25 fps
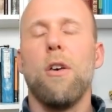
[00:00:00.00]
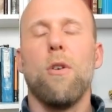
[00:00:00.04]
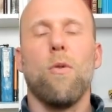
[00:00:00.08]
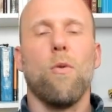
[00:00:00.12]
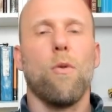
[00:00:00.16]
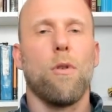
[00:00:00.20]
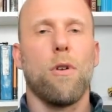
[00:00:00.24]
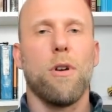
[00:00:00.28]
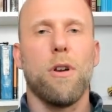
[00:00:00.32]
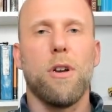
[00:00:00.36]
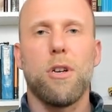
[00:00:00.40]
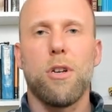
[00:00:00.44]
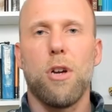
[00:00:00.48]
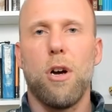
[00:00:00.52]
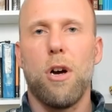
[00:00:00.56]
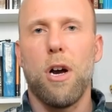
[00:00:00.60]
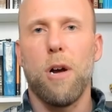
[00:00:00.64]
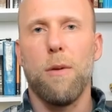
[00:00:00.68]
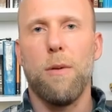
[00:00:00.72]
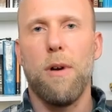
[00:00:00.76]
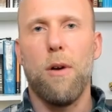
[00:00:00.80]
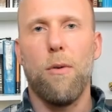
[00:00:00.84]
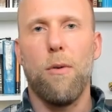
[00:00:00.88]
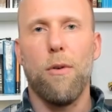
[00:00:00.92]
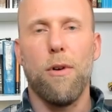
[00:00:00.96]
We're going to talk
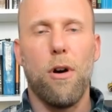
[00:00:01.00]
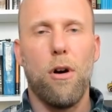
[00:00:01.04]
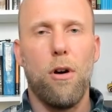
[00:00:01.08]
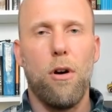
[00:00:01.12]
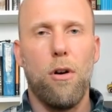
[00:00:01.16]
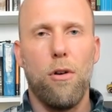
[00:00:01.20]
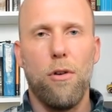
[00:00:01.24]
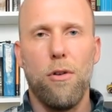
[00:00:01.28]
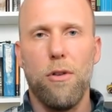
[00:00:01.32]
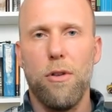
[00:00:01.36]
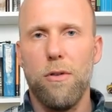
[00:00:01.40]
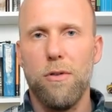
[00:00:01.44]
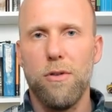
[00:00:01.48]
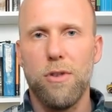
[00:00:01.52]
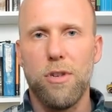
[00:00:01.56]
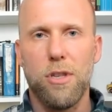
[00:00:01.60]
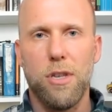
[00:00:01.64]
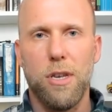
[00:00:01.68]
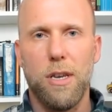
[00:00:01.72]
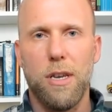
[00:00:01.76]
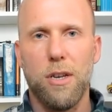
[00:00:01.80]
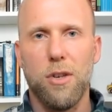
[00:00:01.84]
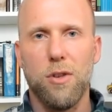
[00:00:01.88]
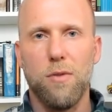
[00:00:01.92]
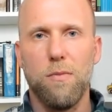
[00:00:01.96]
about what all those
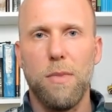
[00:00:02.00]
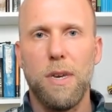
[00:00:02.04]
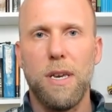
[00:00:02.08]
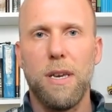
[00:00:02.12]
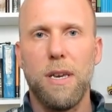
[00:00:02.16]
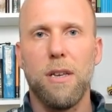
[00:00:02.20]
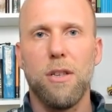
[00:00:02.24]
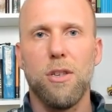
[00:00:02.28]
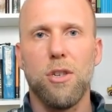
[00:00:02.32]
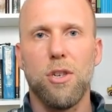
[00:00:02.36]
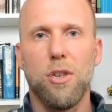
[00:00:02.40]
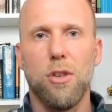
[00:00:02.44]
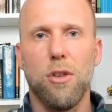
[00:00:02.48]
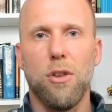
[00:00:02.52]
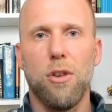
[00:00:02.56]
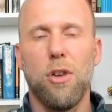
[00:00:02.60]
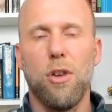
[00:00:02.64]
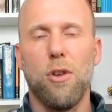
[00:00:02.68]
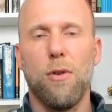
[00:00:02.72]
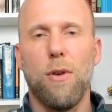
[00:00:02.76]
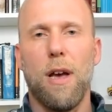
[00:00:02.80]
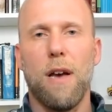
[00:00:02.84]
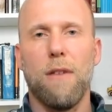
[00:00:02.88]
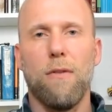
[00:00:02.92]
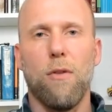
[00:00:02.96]
things mean so that
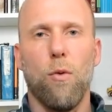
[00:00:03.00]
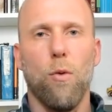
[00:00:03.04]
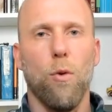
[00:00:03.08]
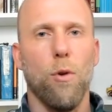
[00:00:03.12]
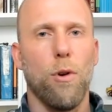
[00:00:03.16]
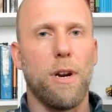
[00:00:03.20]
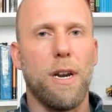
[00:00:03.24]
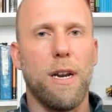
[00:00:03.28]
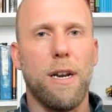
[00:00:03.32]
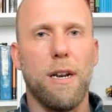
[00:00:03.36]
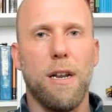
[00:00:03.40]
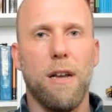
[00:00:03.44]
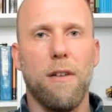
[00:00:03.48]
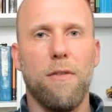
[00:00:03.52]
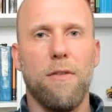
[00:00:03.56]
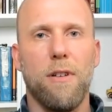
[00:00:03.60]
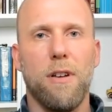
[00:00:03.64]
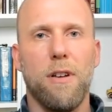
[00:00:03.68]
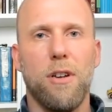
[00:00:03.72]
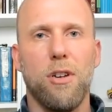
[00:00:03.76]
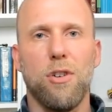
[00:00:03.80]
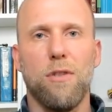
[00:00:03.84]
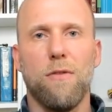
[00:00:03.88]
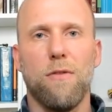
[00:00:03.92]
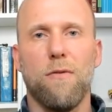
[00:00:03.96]
you have a working
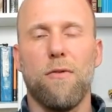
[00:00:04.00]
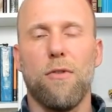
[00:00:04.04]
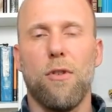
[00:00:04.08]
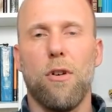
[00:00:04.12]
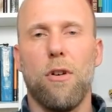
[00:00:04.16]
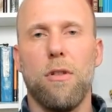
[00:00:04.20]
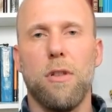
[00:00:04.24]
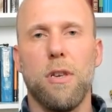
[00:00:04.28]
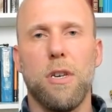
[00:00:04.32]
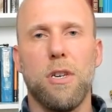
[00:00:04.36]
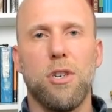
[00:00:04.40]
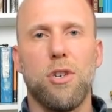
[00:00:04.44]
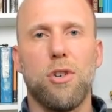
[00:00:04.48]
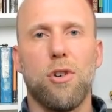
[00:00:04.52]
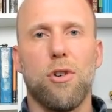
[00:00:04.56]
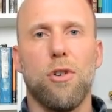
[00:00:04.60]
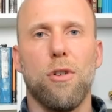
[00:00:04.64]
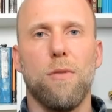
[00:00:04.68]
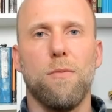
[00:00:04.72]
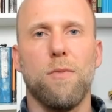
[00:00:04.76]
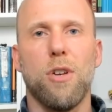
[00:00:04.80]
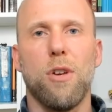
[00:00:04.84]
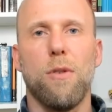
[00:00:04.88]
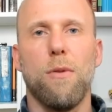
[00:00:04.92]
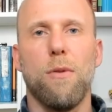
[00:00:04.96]
definition for all these
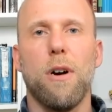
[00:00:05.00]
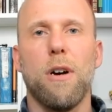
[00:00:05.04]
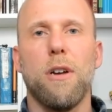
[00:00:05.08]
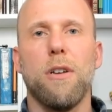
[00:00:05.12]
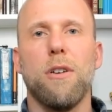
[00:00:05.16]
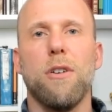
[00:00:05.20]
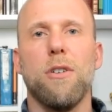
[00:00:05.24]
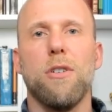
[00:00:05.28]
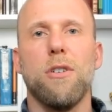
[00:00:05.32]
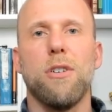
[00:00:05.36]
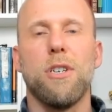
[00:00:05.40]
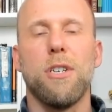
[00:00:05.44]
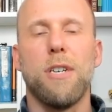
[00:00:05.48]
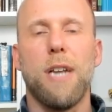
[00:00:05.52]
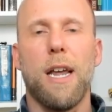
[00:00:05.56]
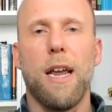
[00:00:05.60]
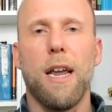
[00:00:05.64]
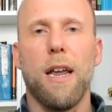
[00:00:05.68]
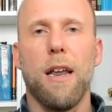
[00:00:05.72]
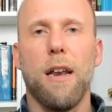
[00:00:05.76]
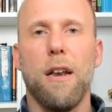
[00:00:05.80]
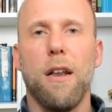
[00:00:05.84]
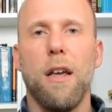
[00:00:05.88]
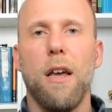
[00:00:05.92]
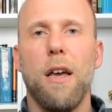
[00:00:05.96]
terms and you
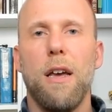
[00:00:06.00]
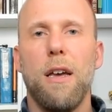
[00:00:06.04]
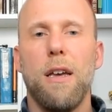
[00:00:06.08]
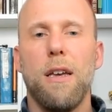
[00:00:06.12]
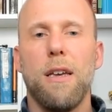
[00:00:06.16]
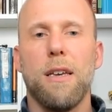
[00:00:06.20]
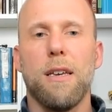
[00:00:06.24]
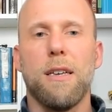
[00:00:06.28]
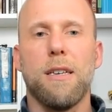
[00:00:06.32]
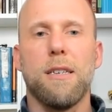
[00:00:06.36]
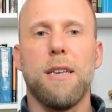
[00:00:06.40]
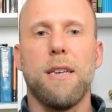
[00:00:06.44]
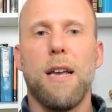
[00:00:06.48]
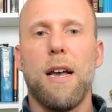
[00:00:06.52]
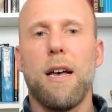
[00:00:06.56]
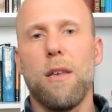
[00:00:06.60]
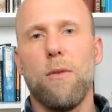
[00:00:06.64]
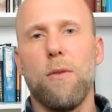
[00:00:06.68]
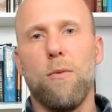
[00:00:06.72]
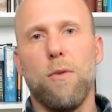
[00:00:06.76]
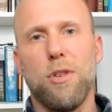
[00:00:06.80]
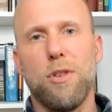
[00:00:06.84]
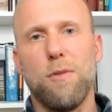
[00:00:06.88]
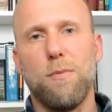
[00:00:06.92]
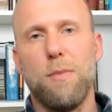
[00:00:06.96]
understand exactly
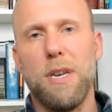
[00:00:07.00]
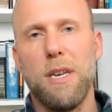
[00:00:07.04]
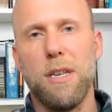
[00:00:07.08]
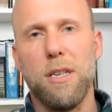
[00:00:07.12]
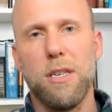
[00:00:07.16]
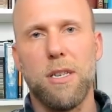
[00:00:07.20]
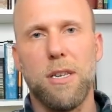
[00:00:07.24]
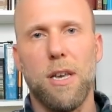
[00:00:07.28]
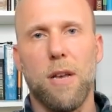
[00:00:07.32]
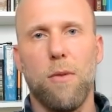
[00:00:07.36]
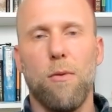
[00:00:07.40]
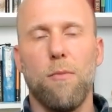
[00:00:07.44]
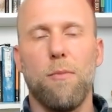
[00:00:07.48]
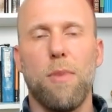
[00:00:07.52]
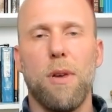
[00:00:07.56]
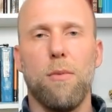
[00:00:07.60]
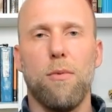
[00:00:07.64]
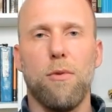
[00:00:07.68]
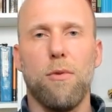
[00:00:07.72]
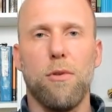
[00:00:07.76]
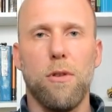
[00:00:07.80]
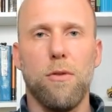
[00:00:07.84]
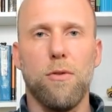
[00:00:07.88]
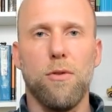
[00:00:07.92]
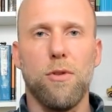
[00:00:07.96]
what's being said when
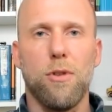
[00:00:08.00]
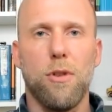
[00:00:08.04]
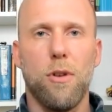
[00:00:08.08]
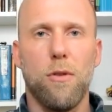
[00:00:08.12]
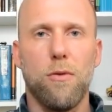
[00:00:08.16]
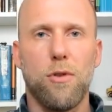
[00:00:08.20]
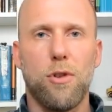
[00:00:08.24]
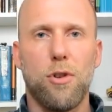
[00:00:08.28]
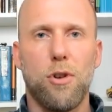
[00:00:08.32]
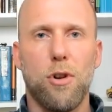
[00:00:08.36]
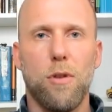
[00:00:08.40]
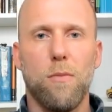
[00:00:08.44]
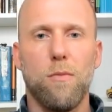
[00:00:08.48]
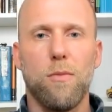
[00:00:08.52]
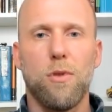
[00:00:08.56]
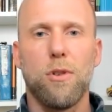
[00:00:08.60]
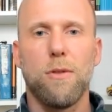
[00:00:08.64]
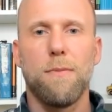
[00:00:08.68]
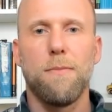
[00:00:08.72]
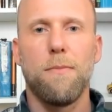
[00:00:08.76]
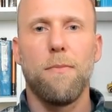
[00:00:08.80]
people use those terms.